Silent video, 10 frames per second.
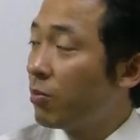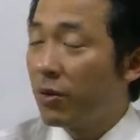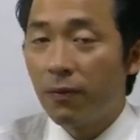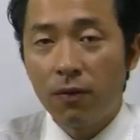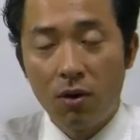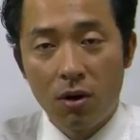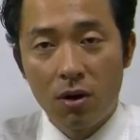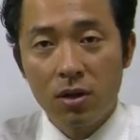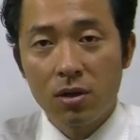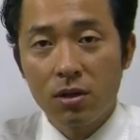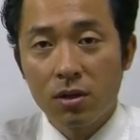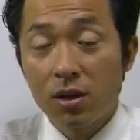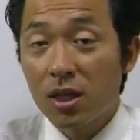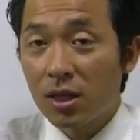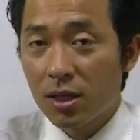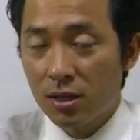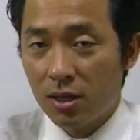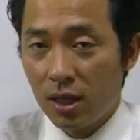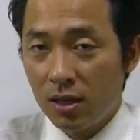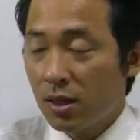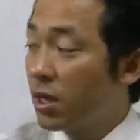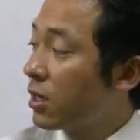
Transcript: Before, in this case,